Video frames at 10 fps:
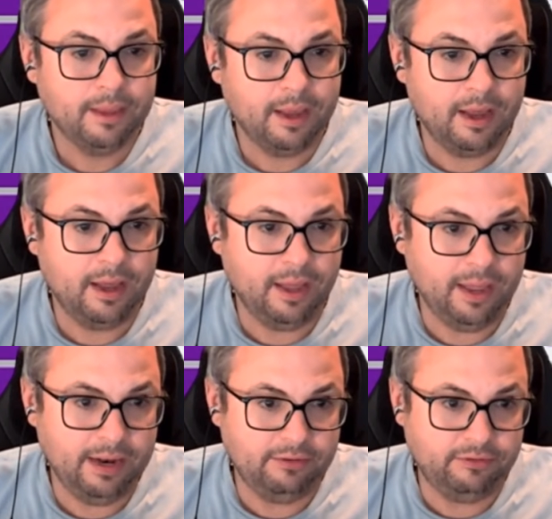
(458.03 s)

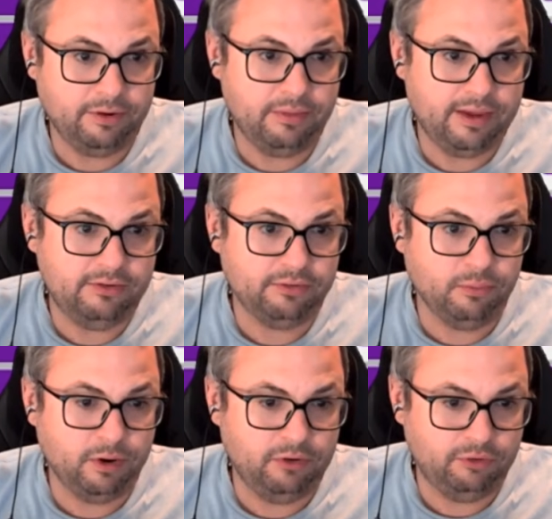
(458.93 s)
And so these are
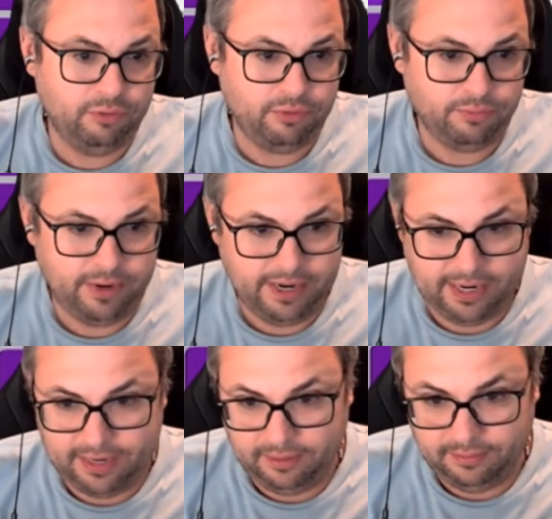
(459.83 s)
1, 2, 3
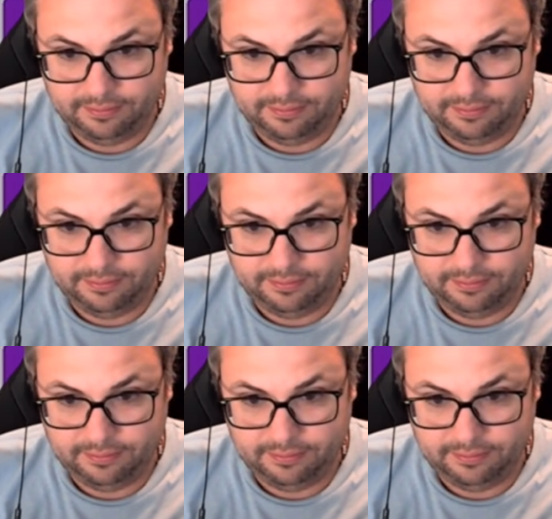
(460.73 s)
again.